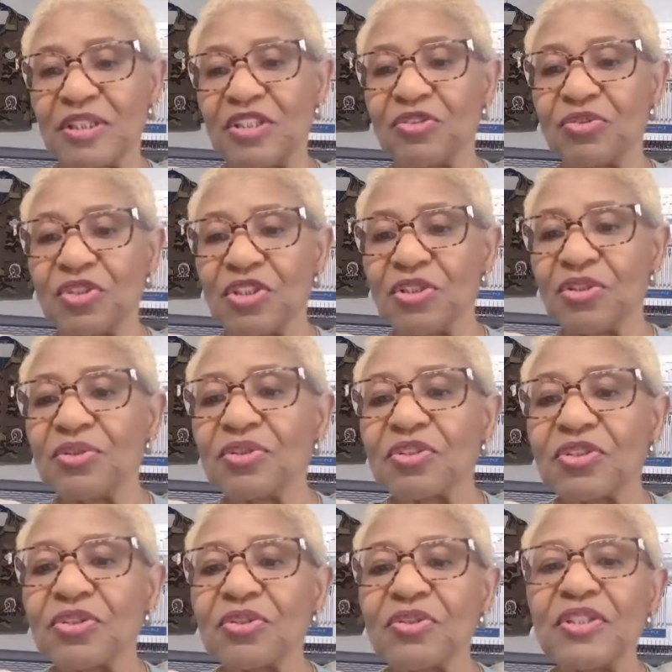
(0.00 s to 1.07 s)
introduced
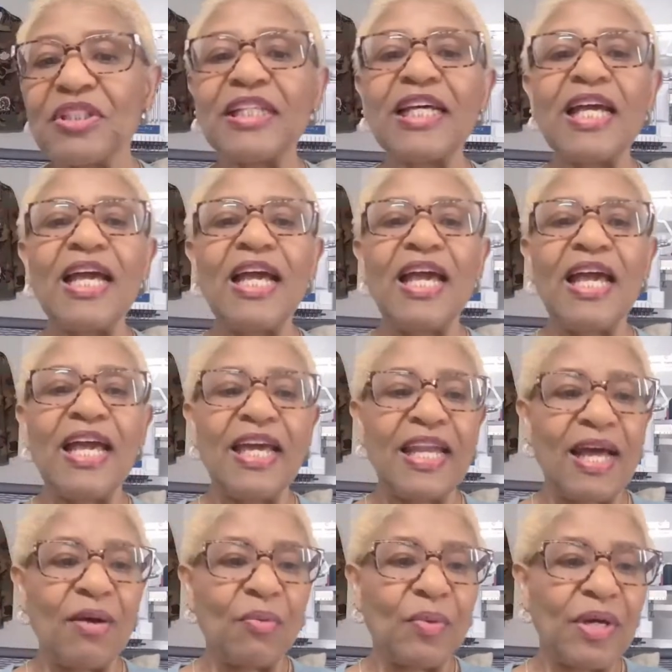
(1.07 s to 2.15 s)
to it, and
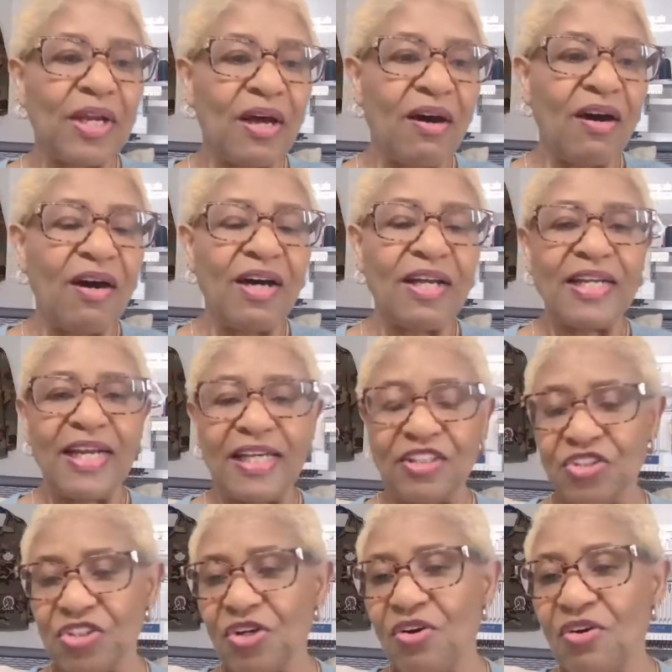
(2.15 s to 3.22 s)
I went on and I
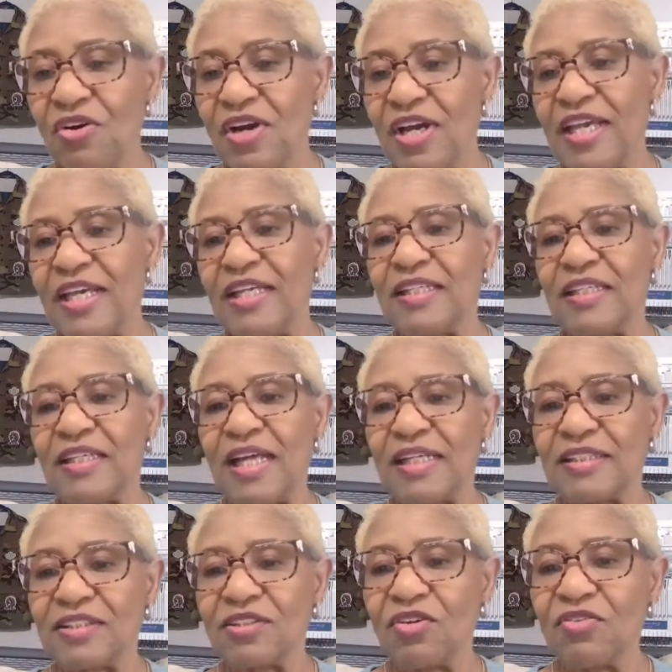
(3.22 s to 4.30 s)
joined and
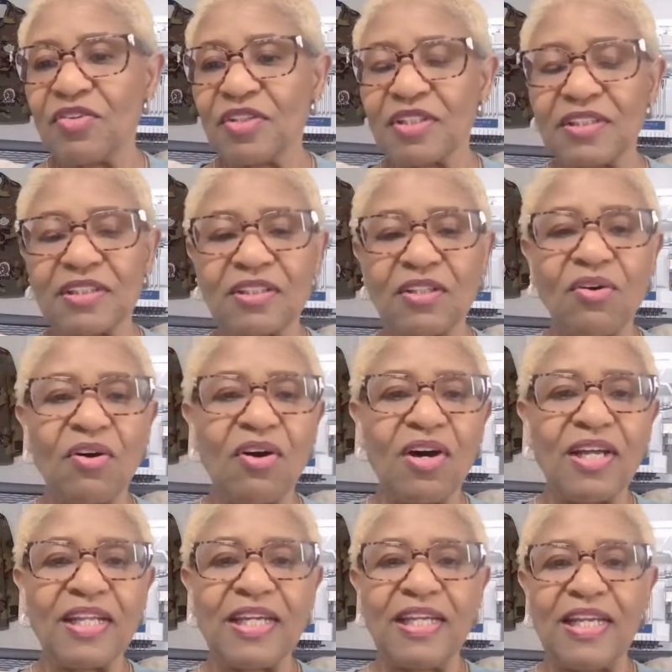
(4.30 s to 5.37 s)
I so forth and so
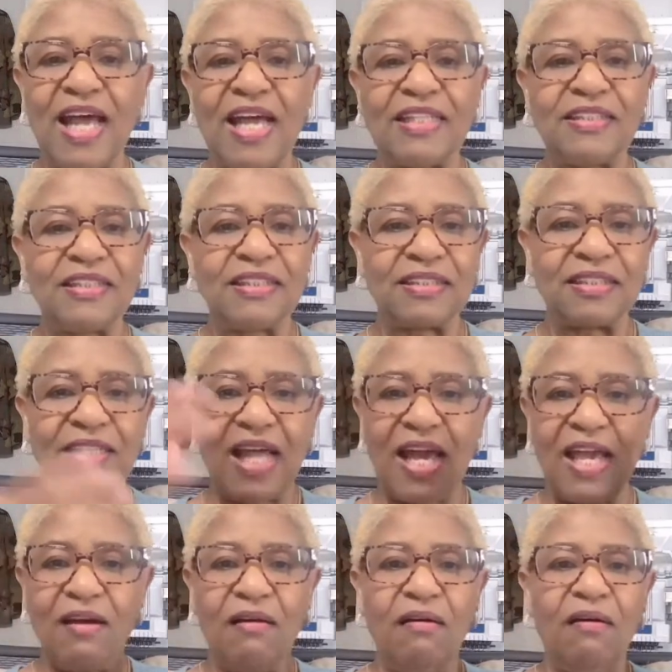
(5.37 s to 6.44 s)
on, and I just
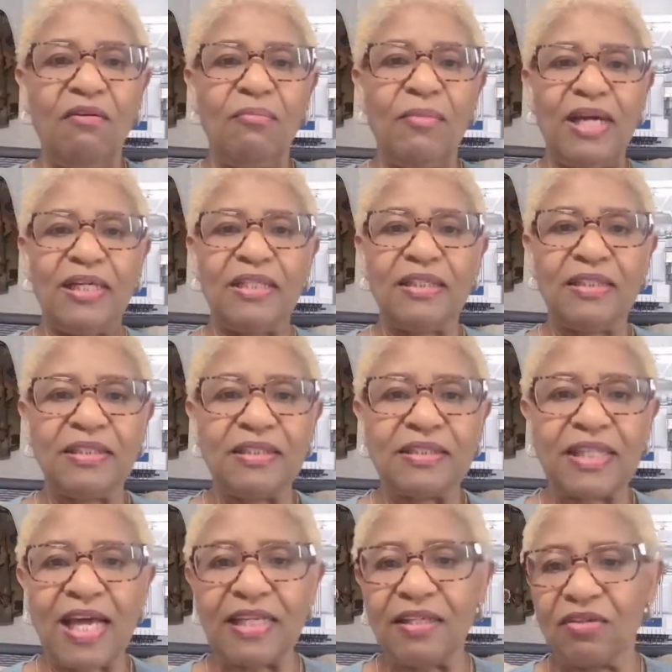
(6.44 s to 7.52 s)
like, oh my goodness,
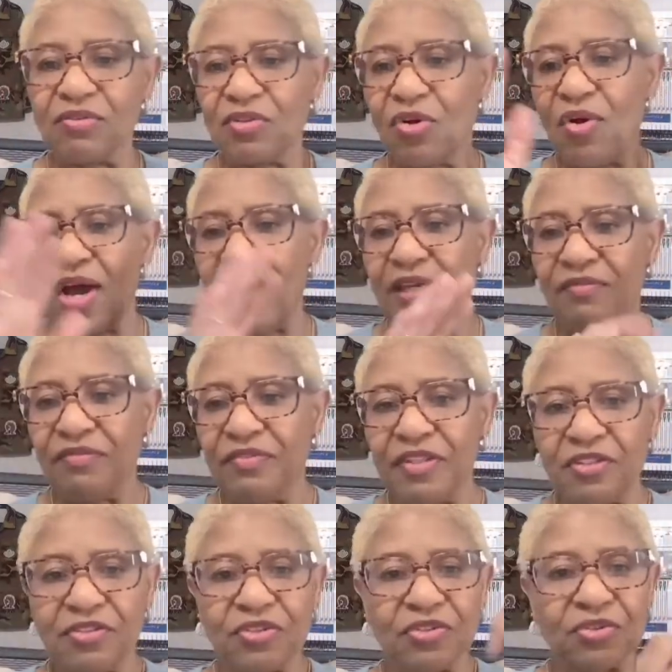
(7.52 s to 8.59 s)
I don't know how to
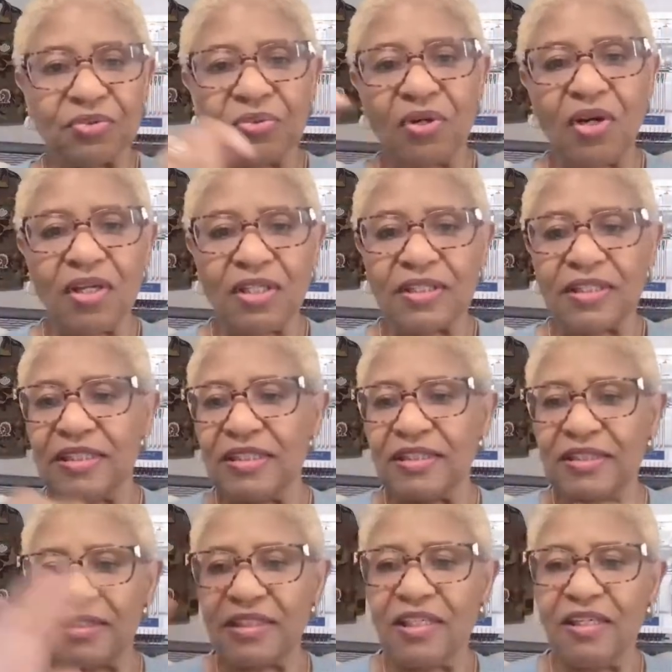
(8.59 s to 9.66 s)
filter through all of
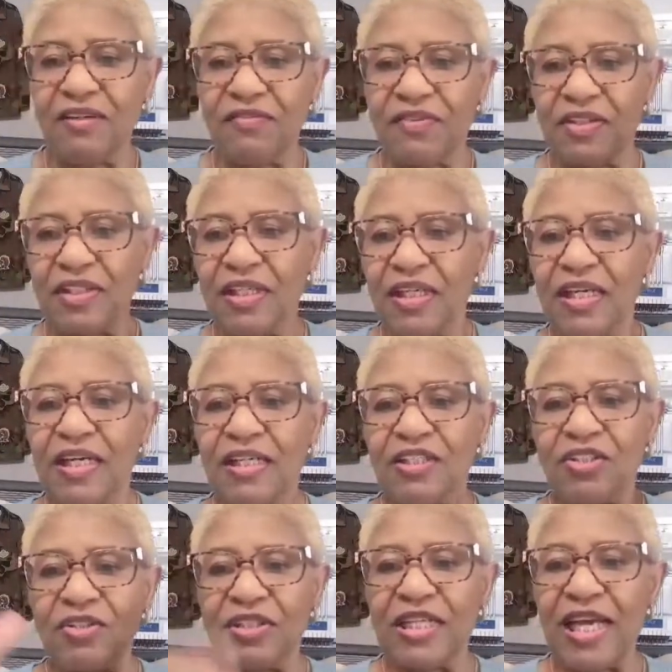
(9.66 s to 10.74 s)
this stuff, and
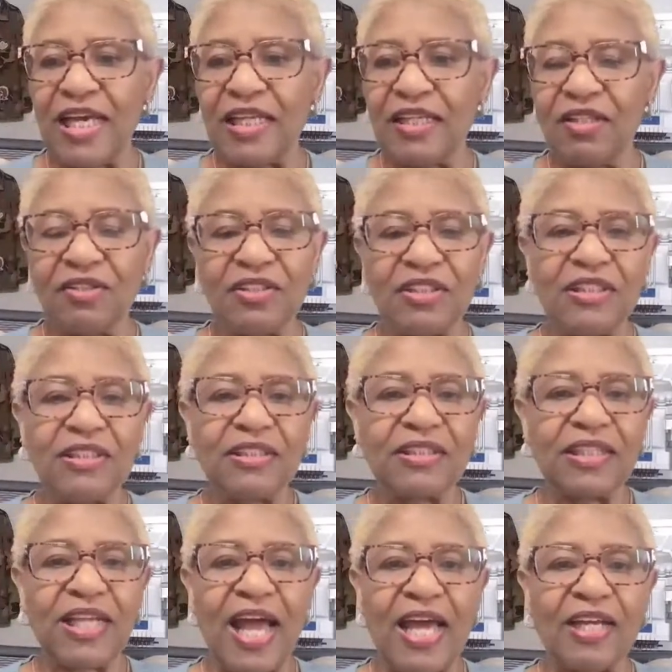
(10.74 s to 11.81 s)
you download this,
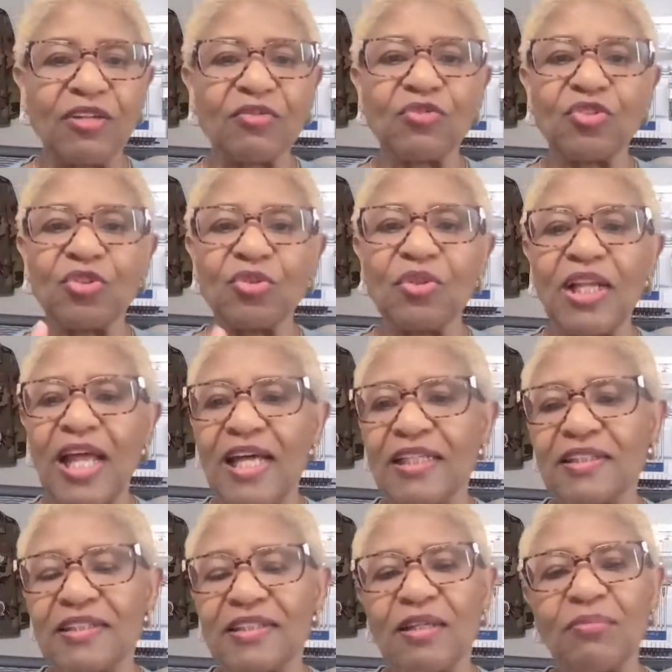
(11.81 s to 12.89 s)
and I don't do a lot
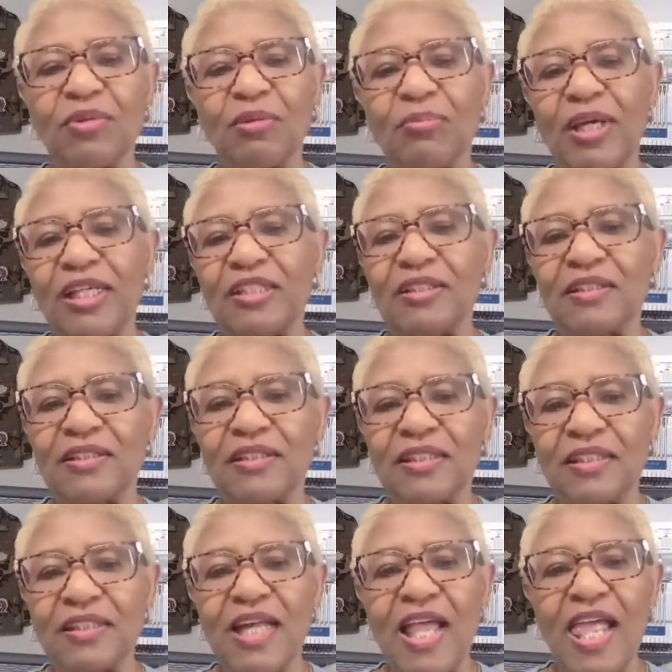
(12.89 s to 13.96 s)
of sublimations
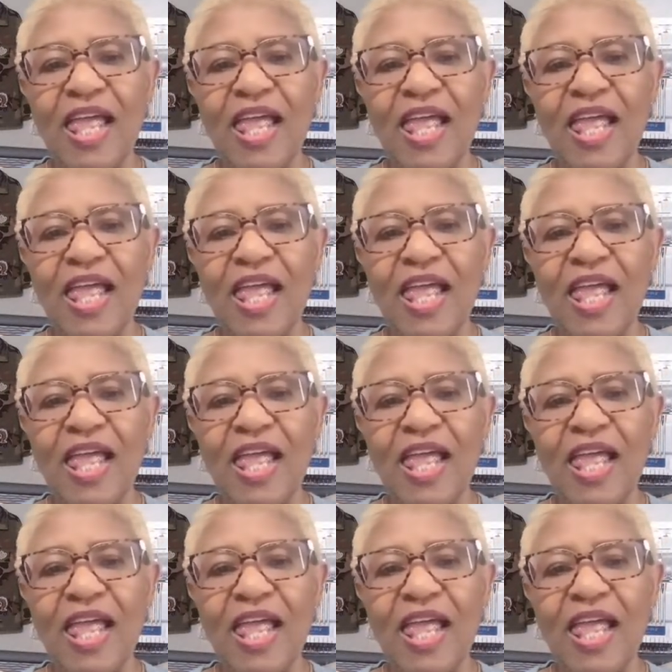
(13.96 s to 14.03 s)
and